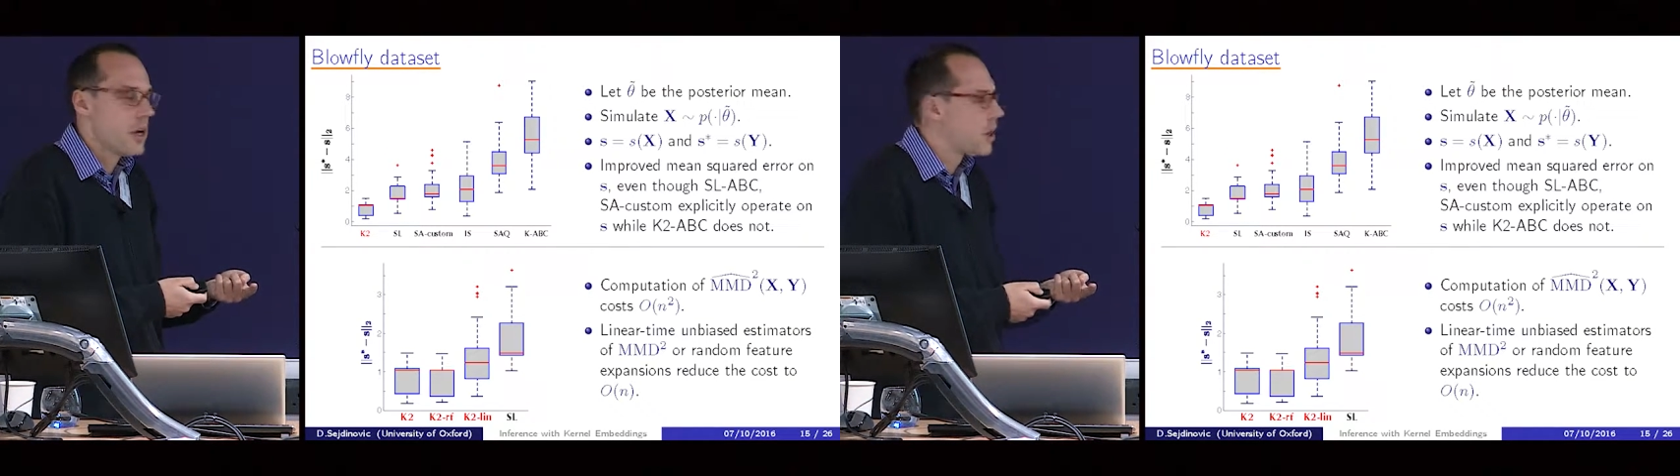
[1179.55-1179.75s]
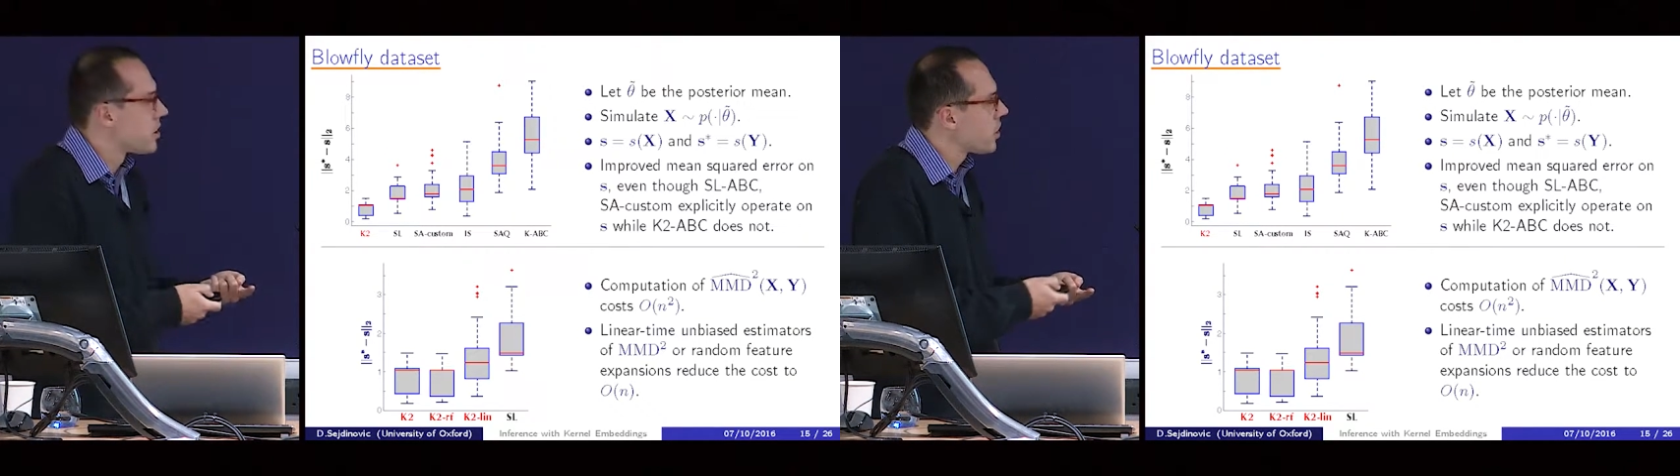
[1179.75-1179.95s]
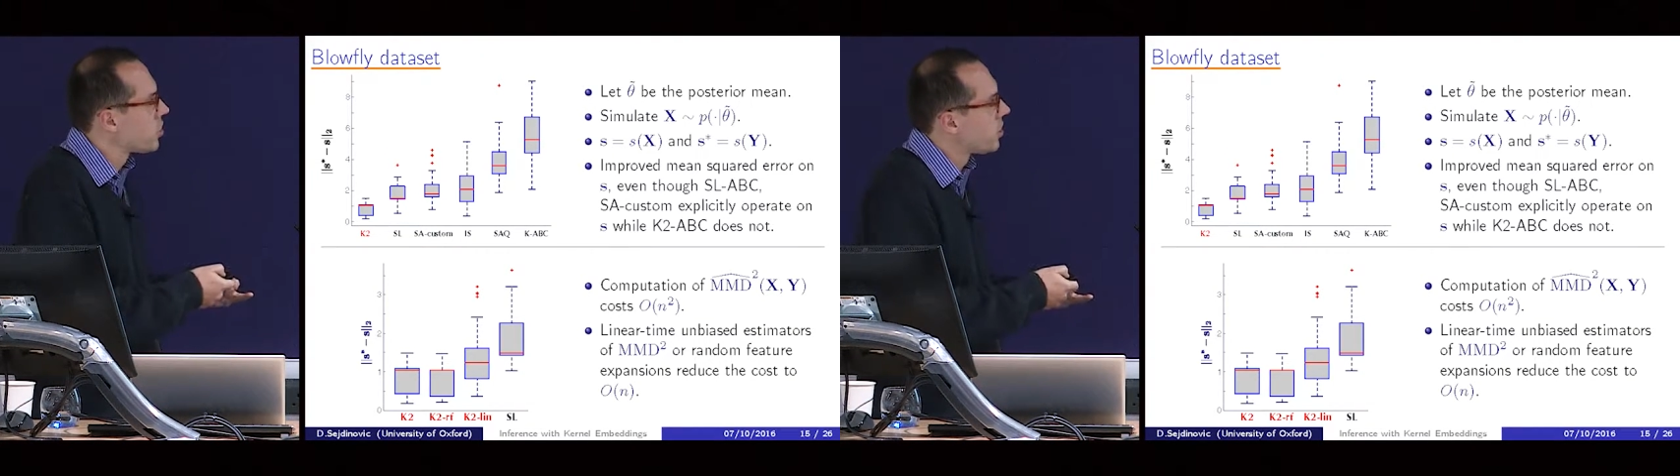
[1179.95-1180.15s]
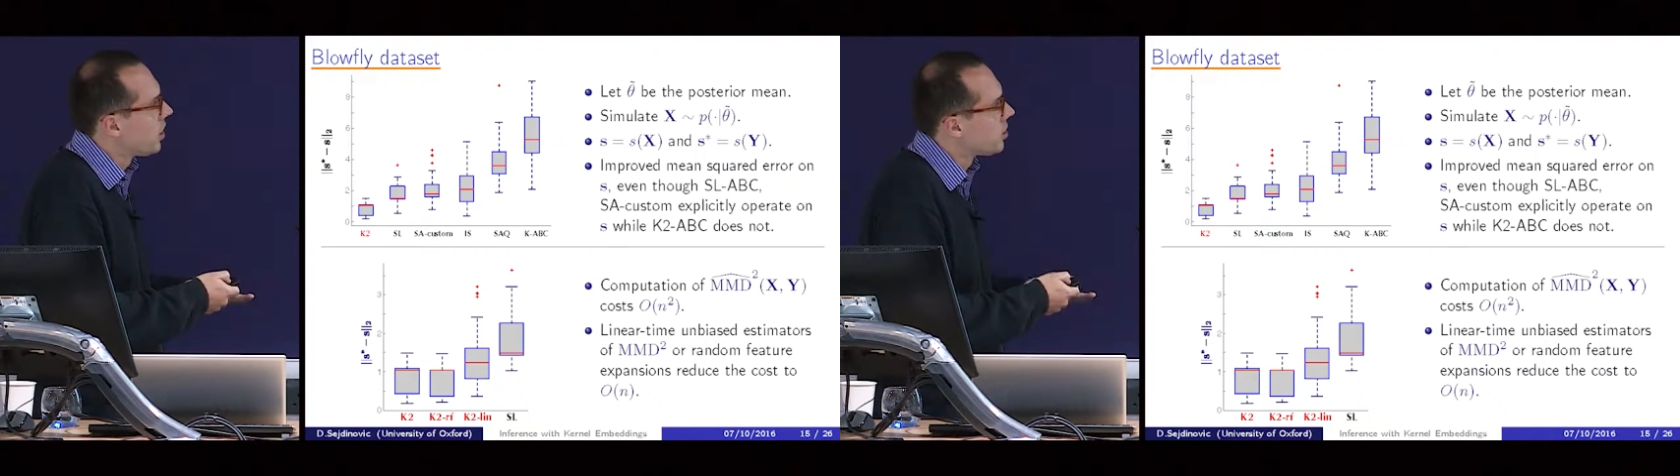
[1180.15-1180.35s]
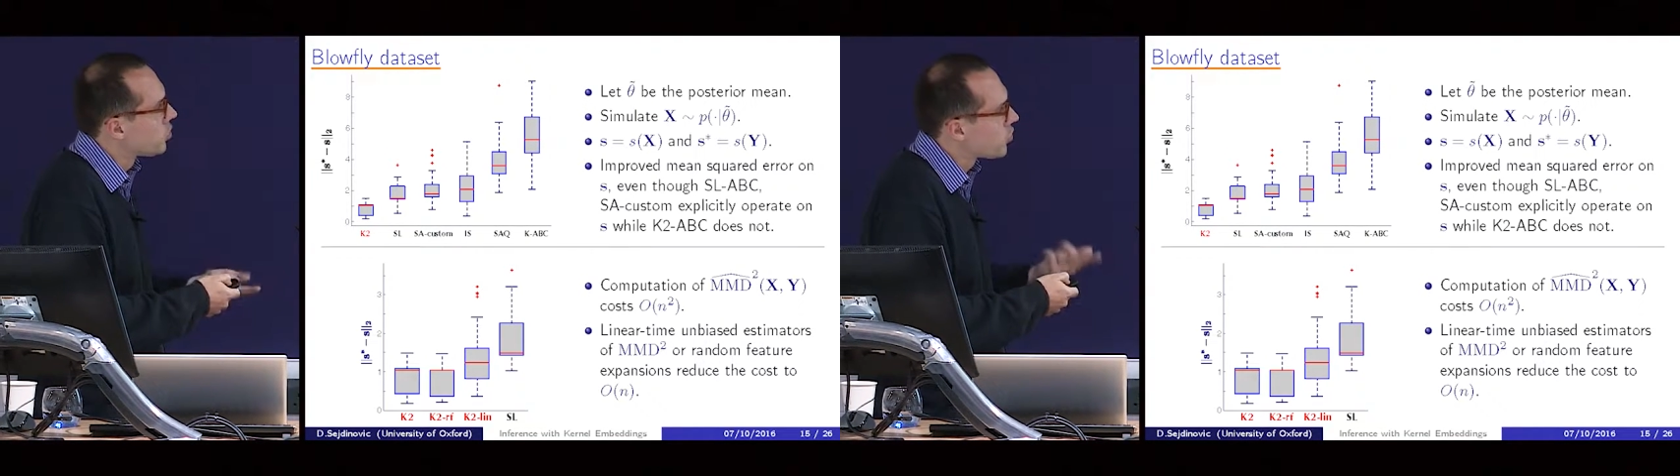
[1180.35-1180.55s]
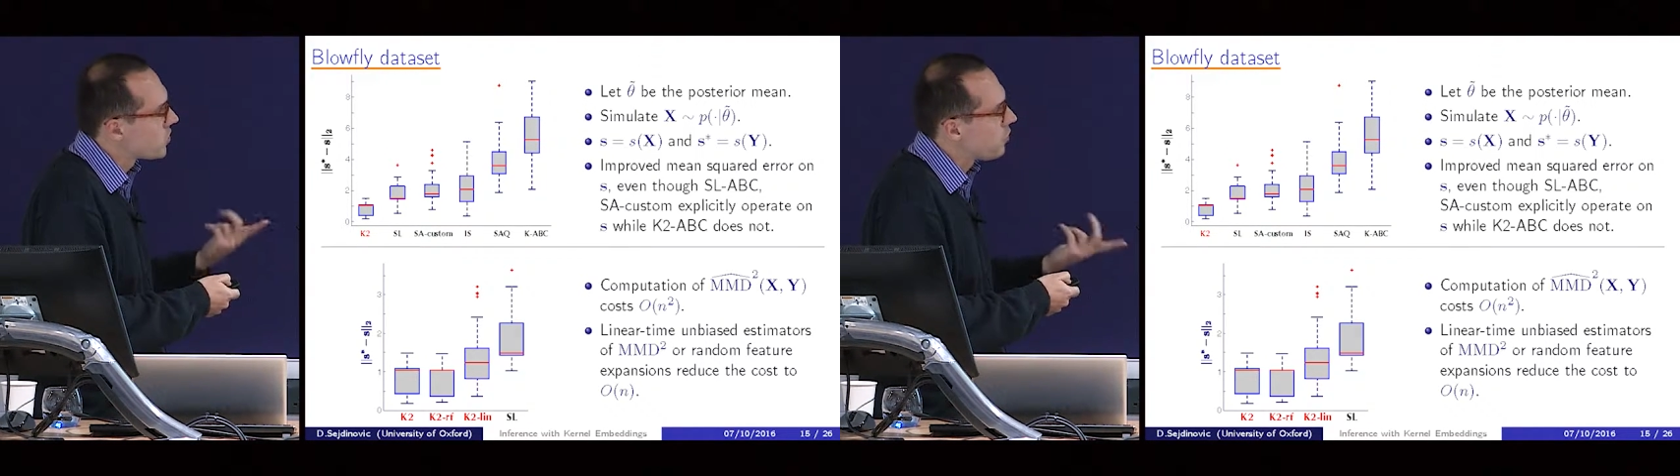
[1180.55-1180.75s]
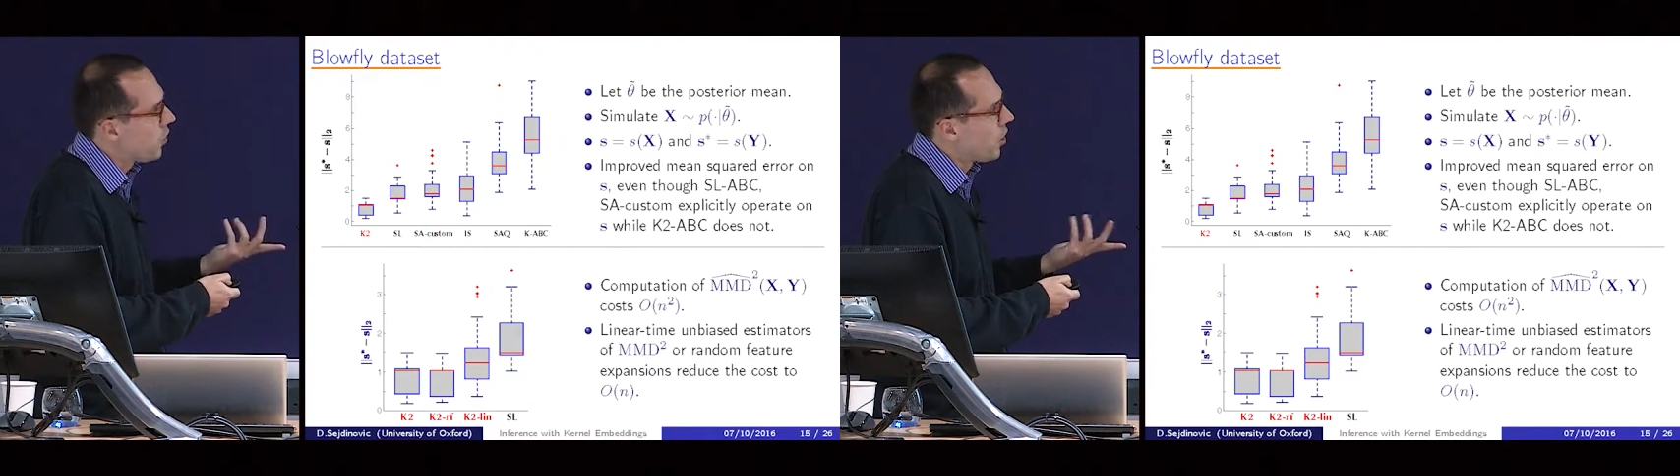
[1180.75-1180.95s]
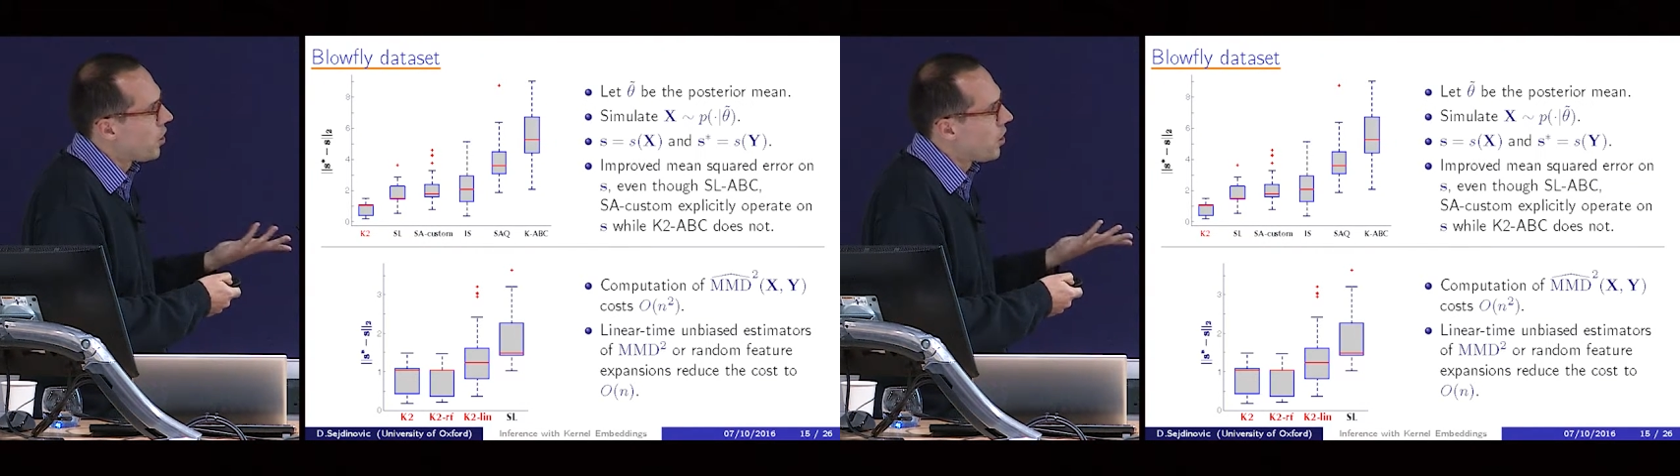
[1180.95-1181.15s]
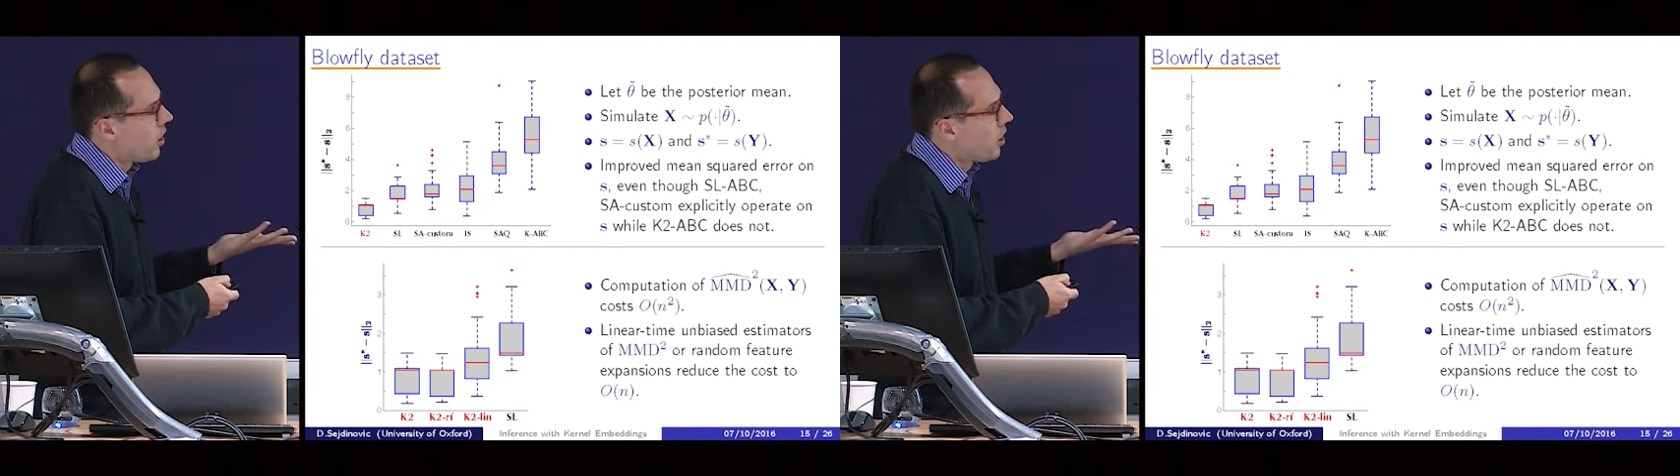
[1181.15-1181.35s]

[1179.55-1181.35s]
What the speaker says: is actually so severe